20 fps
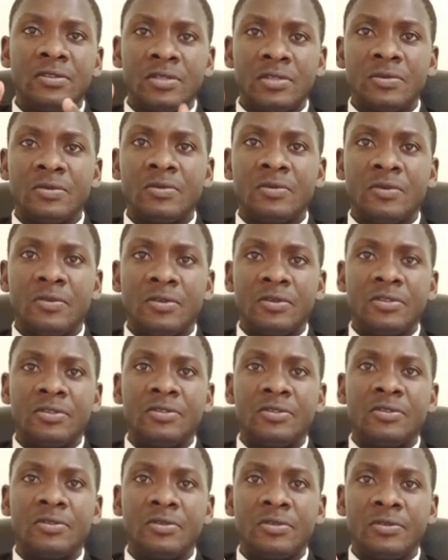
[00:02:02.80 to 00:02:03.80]
to
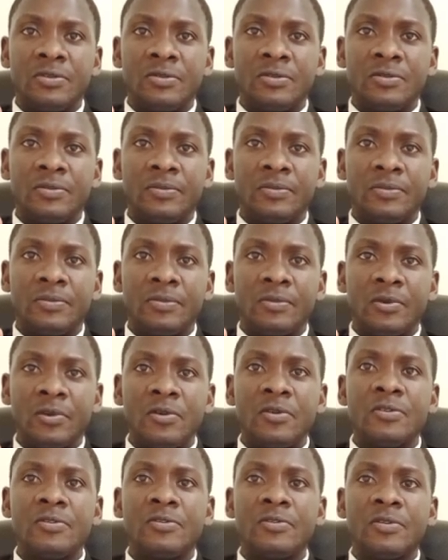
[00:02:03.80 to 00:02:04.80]
control,
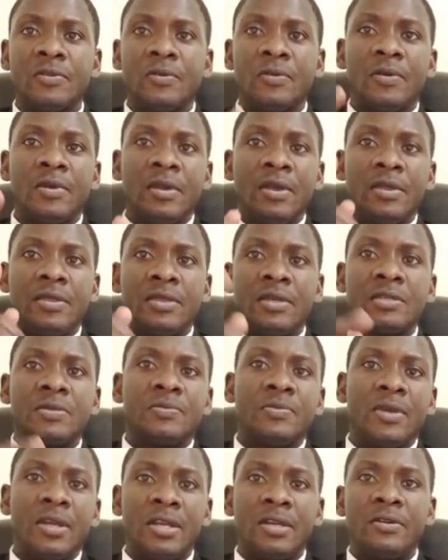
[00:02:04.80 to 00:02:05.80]
control the
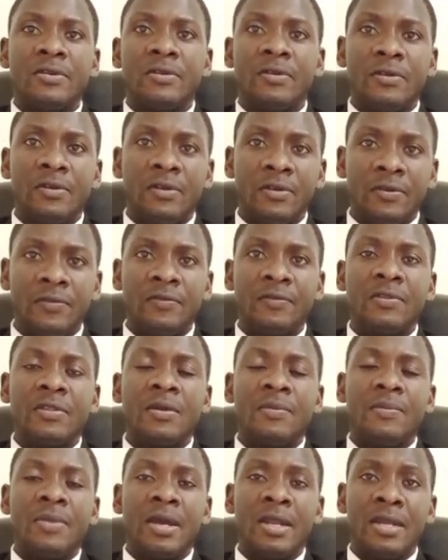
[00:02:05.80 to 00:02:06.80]
spread of the
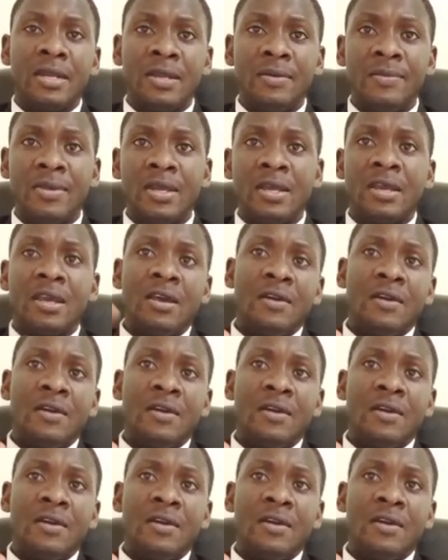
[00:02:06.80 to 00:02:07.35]
pandemic